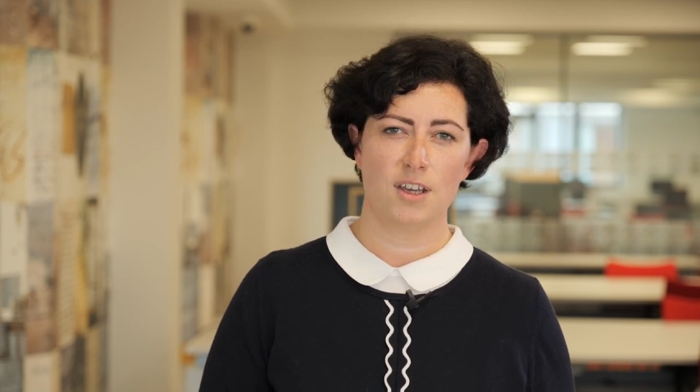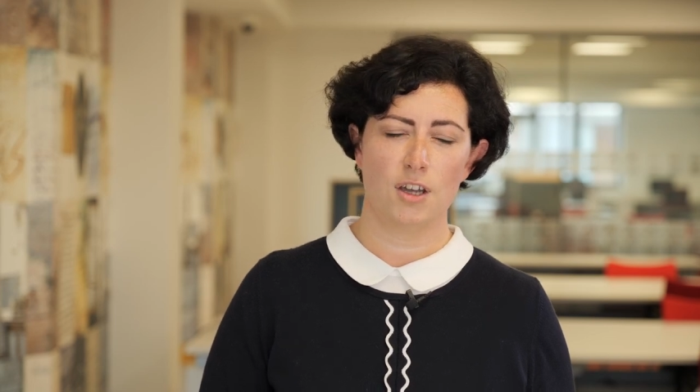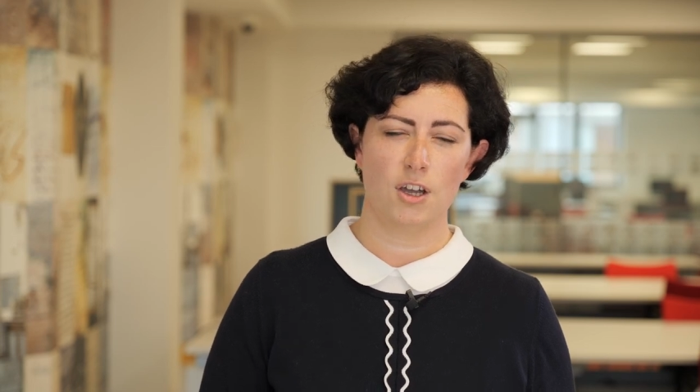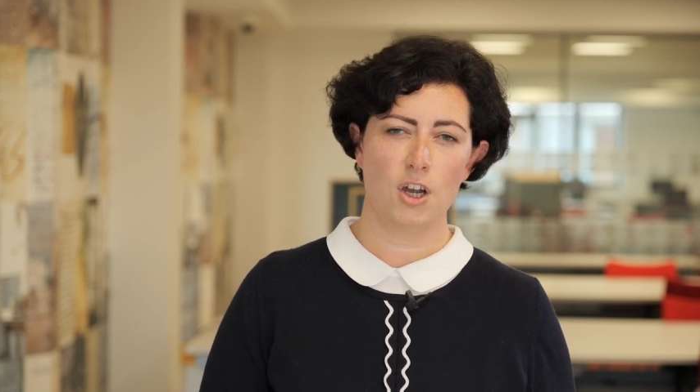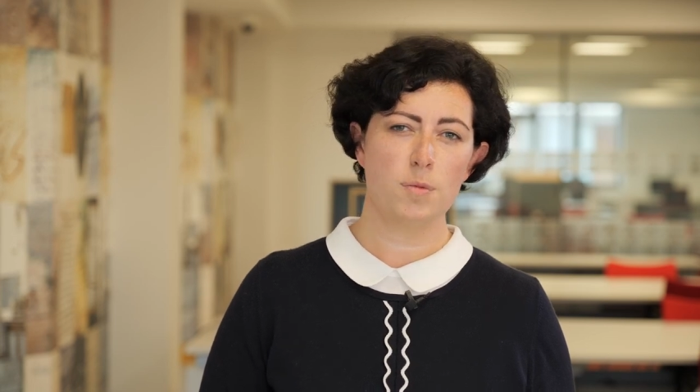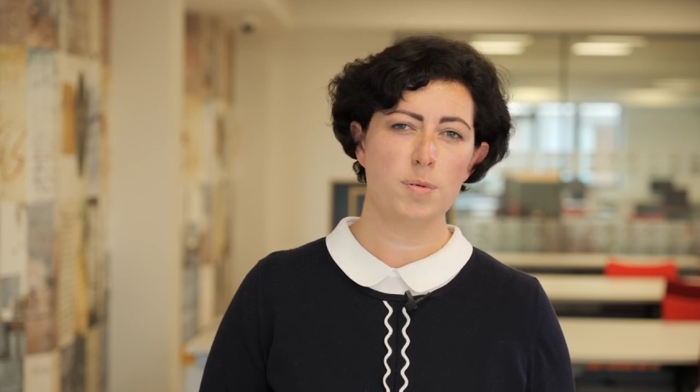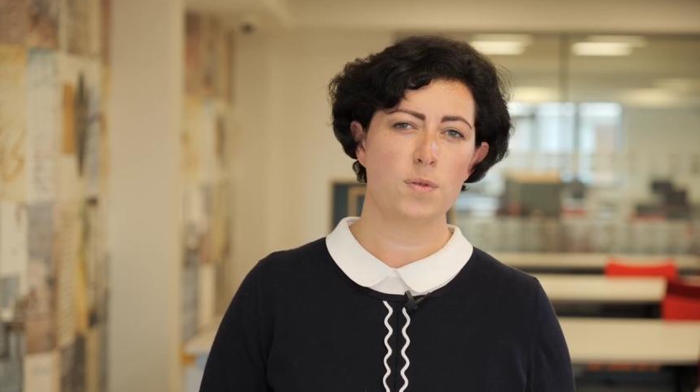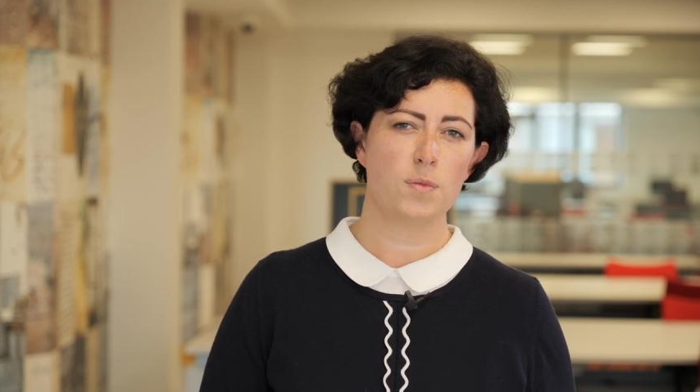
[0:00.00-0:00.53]

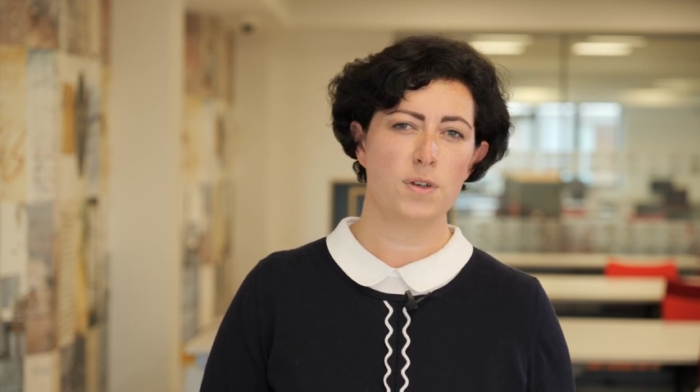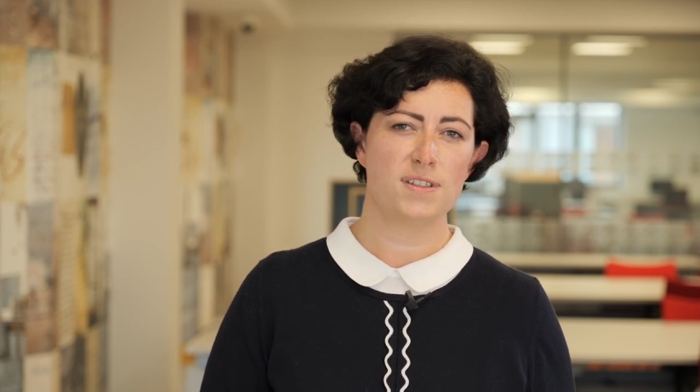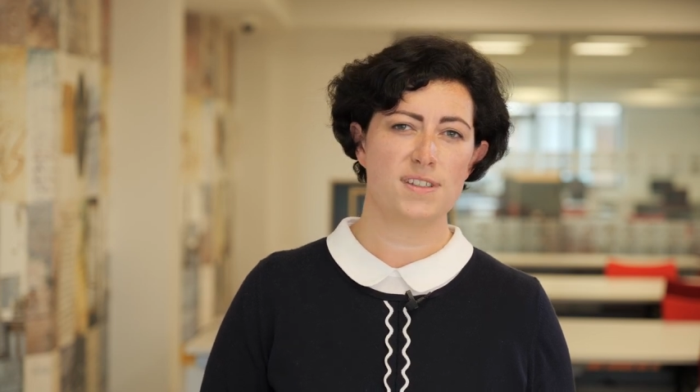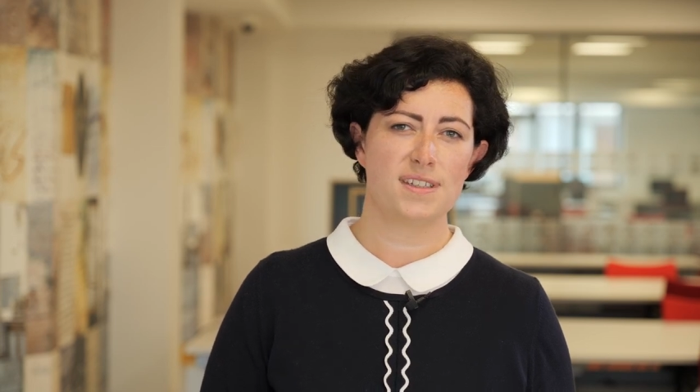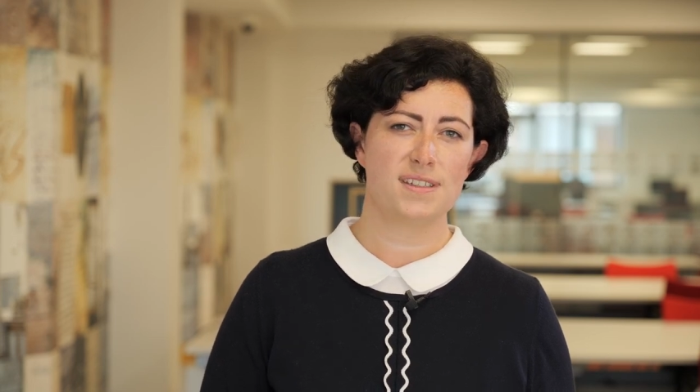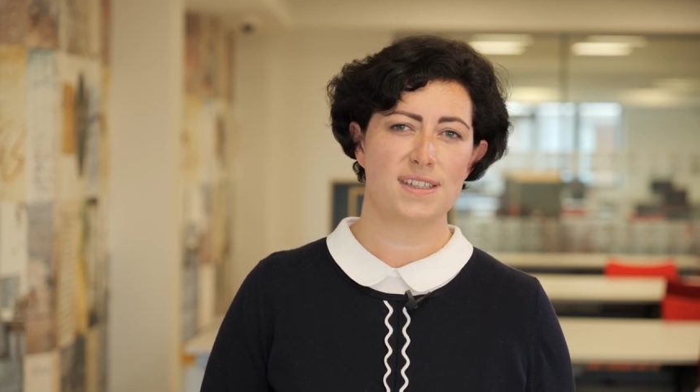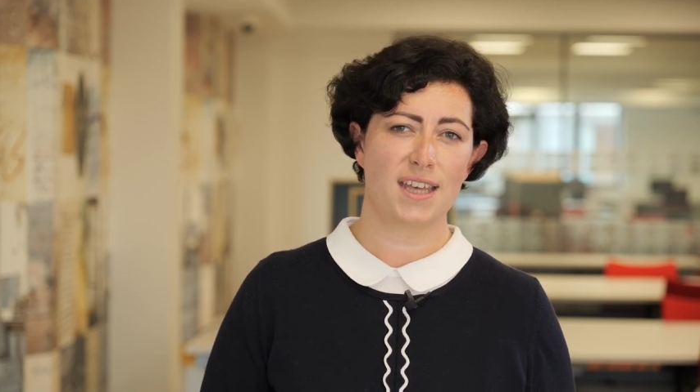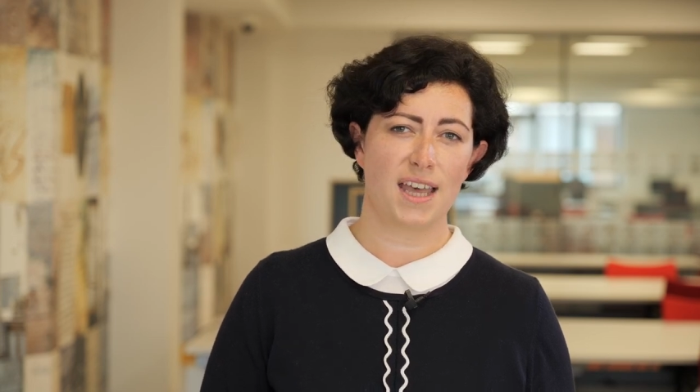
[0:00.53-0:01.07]
Herbert
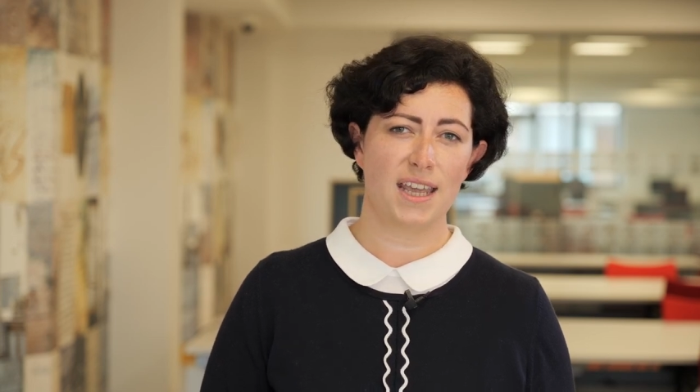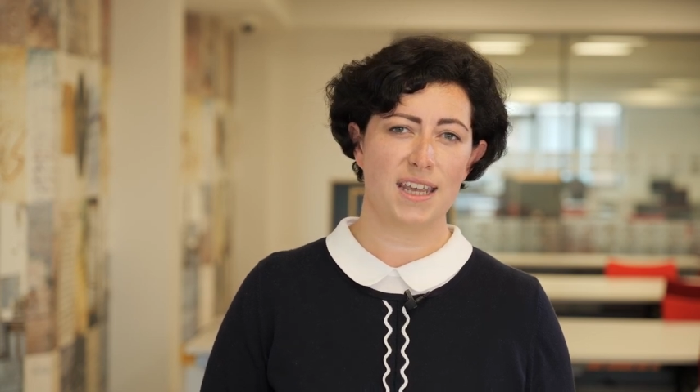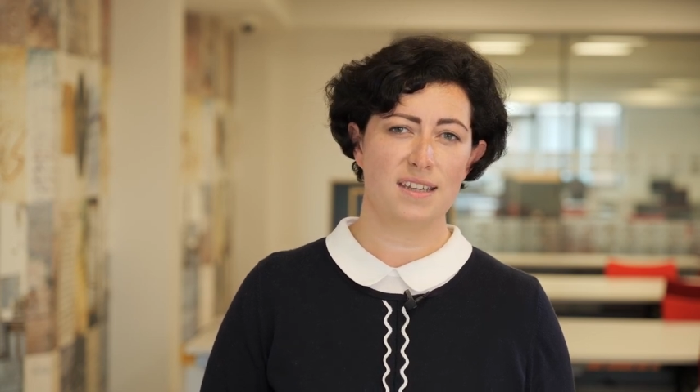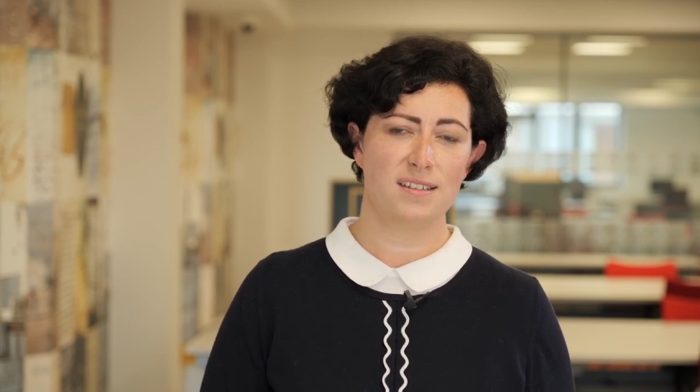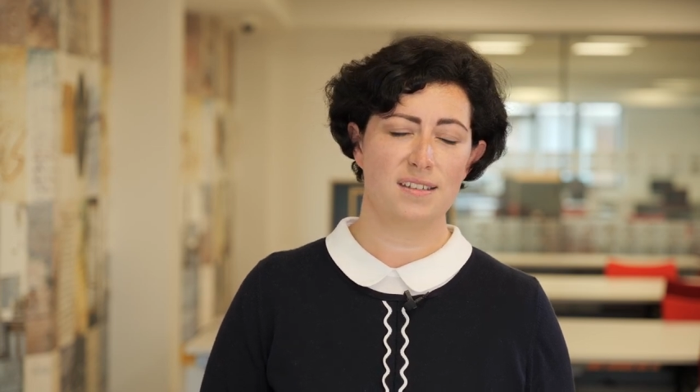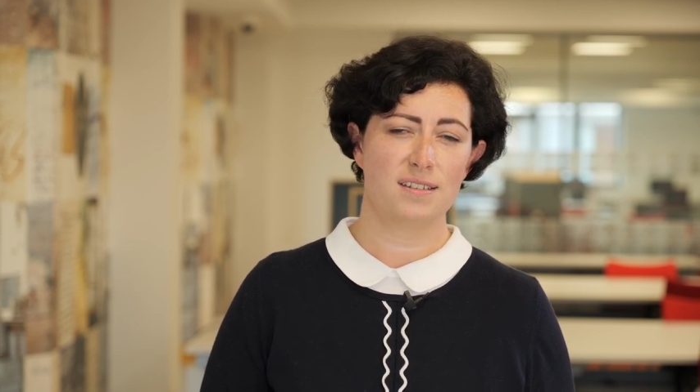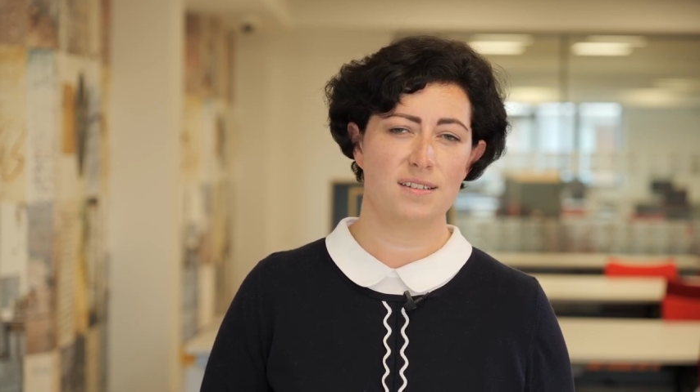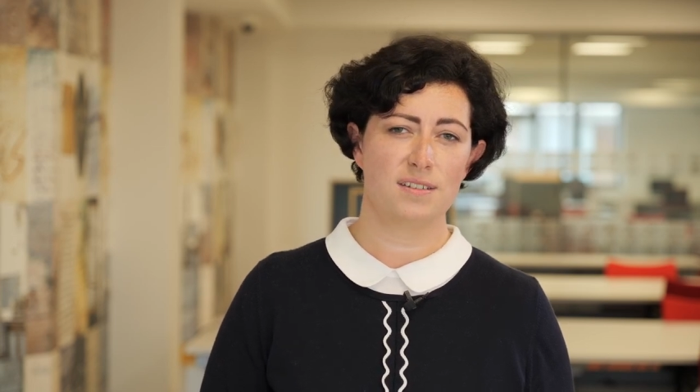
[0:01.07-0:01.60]
Woods's guide